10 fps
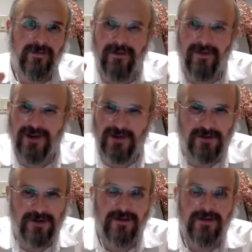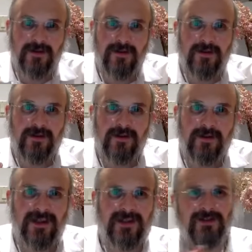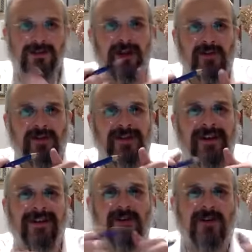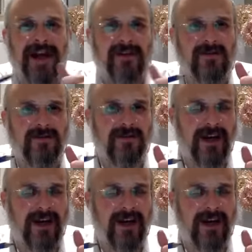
I'm not sure. Because earlier Tosfos said that it is a good answer.